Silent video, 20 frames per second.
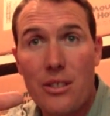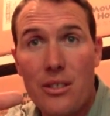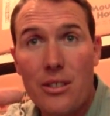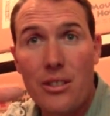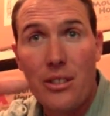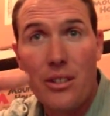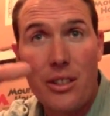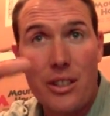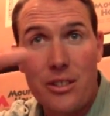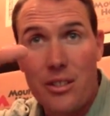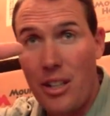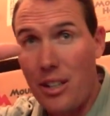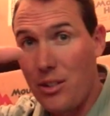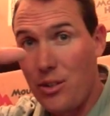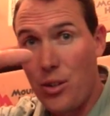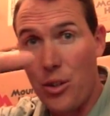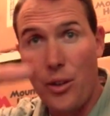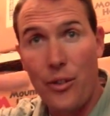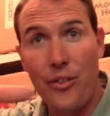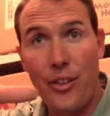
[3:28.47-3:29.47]
Yeah. It's
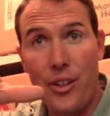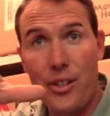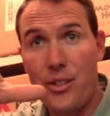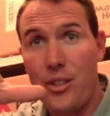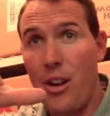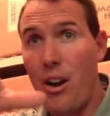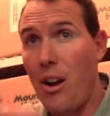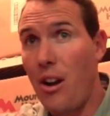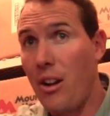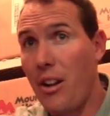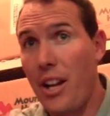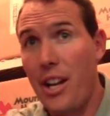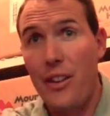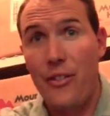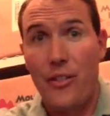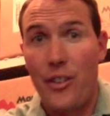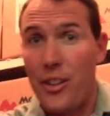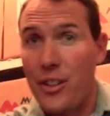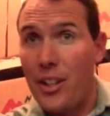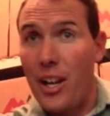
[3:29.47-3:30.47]
like two foot tall,
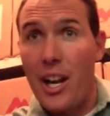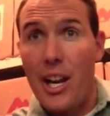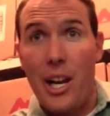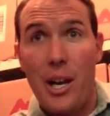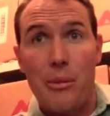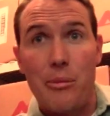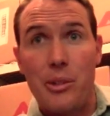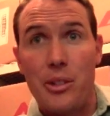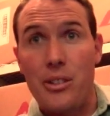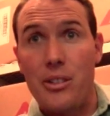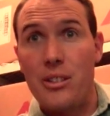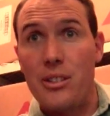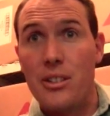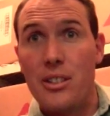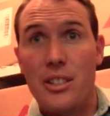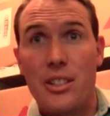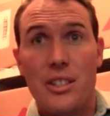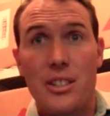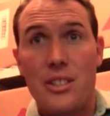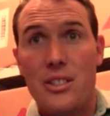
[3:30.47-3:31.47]
eight foot diameter,
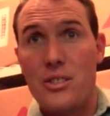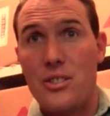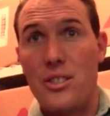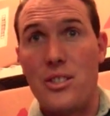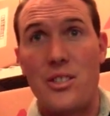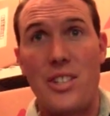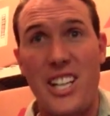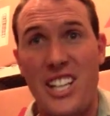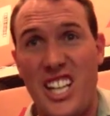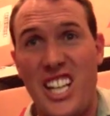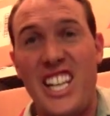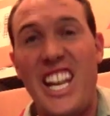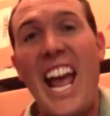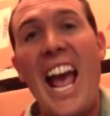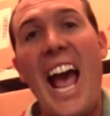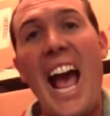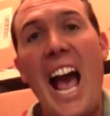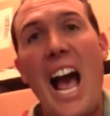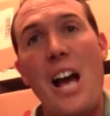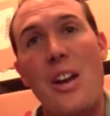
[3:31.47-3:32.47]
just like a
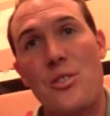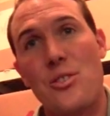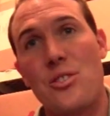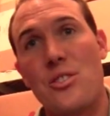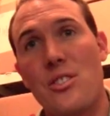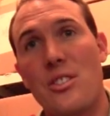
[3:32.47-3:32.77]
cache.